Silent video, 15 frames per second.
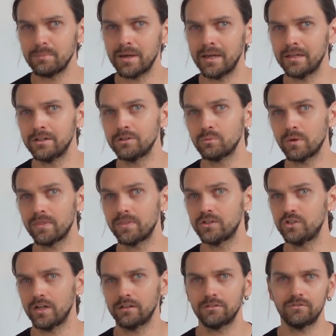bend with the
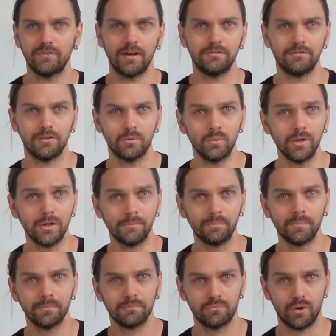chest facing the wall.
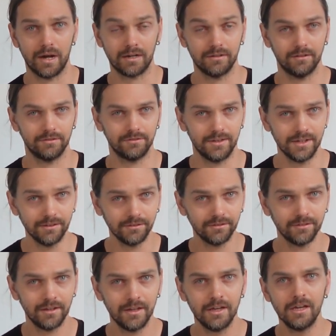Practice
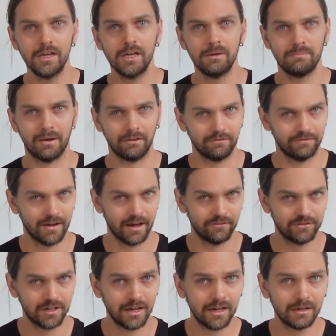this about 5
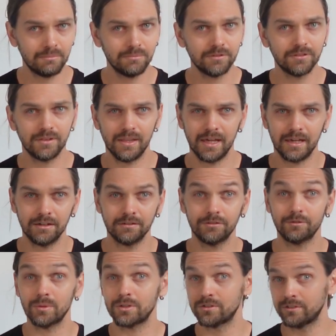times and then
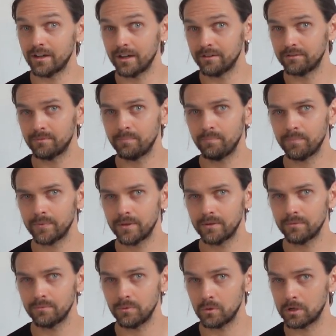switch sides.
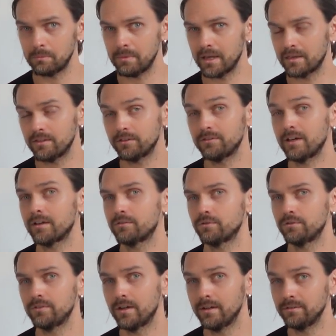You can make this
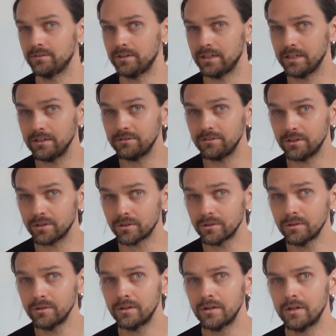exercise easier